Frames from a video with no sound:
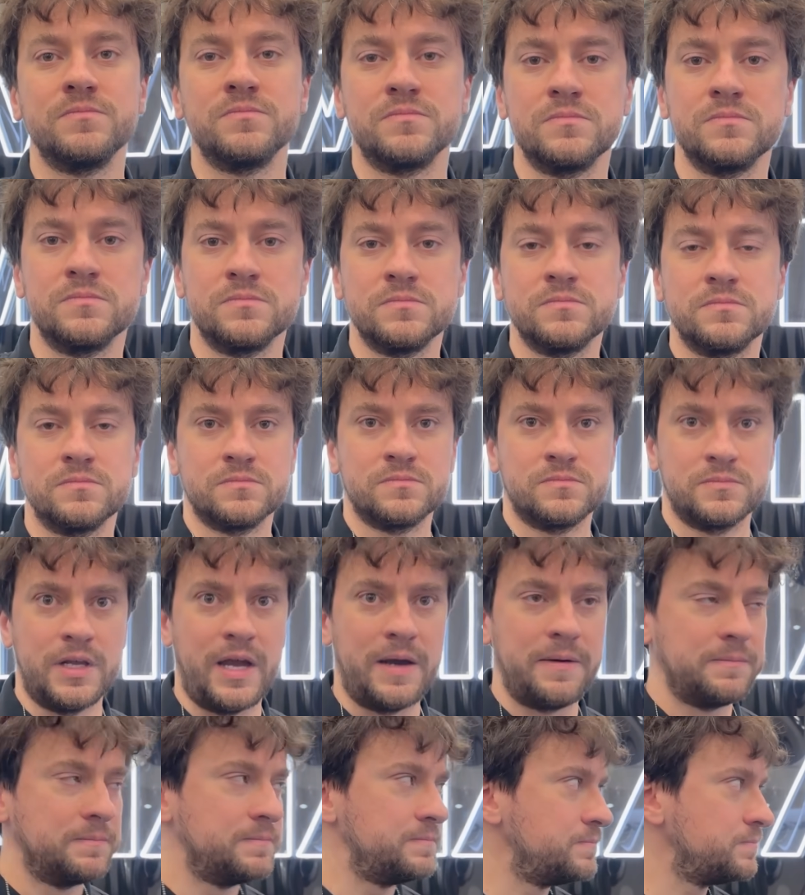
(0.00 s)
Wow.
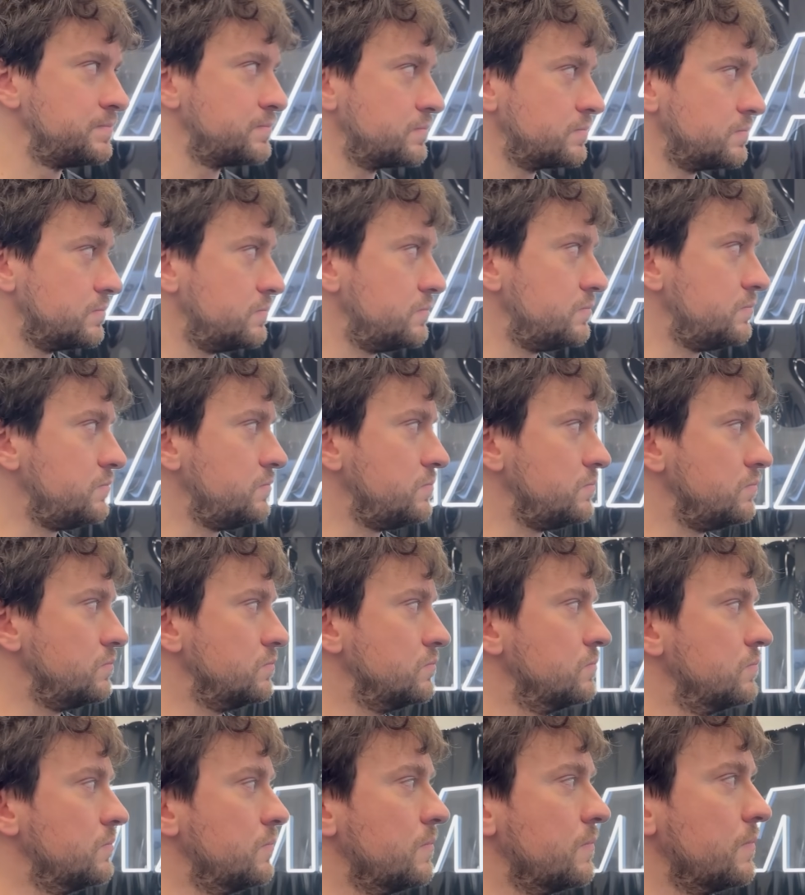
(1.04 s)
So how do you patch into a
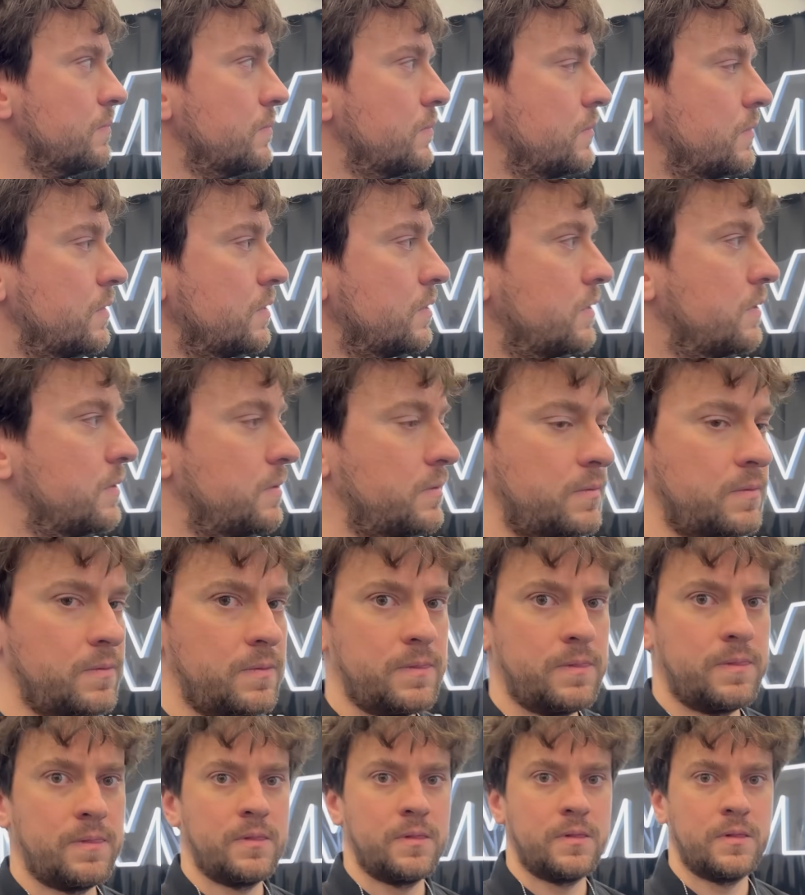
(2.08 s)
system that you even can do the
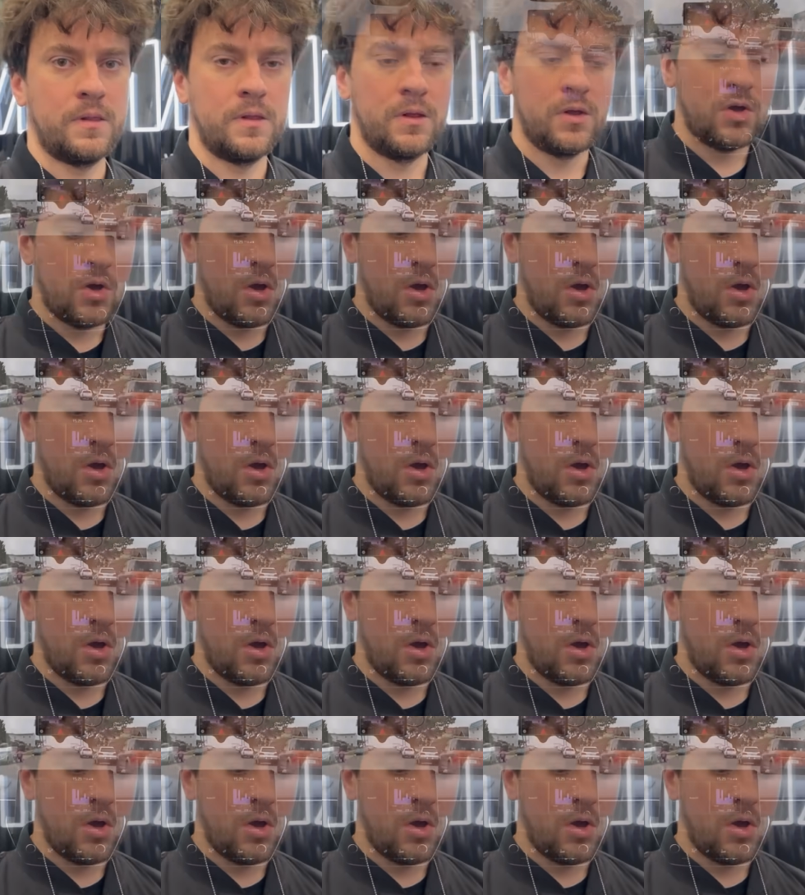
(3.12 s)
steering?